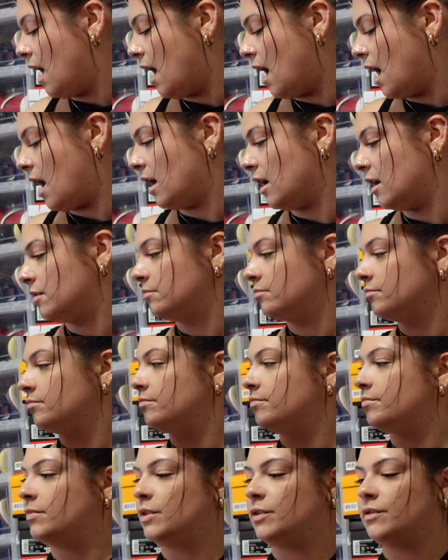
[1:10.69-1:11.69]
Um,
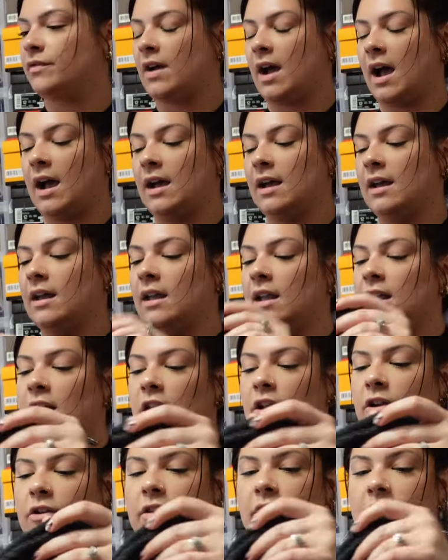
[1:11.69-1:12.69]
you've got
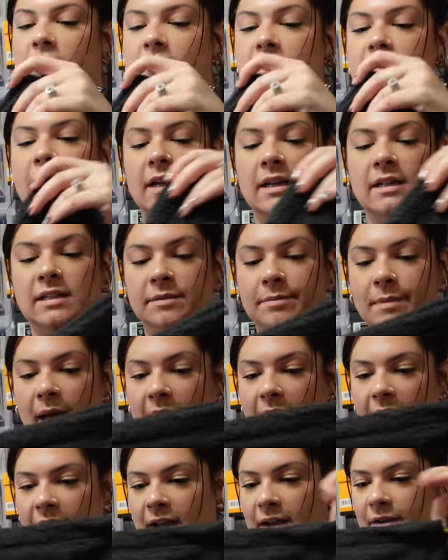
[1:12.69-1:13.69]
your little dust
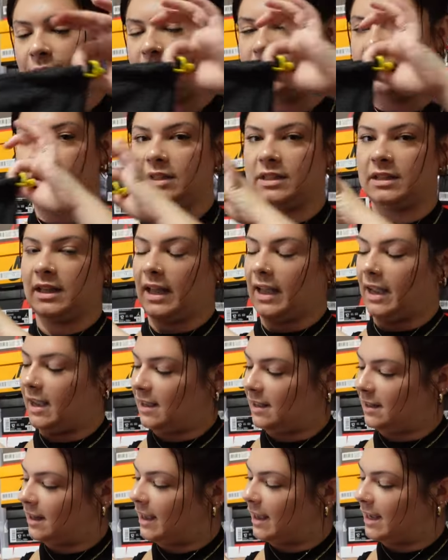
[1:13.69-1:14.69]
bag, which is like
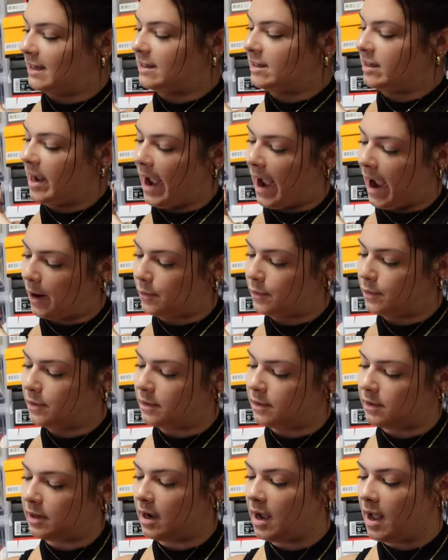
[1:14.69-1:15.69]
like a
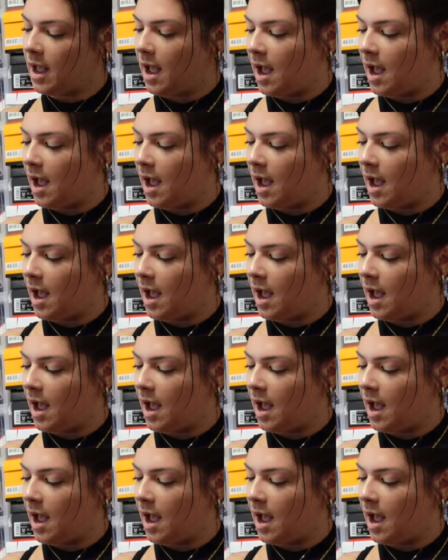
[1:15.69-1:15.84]
towel.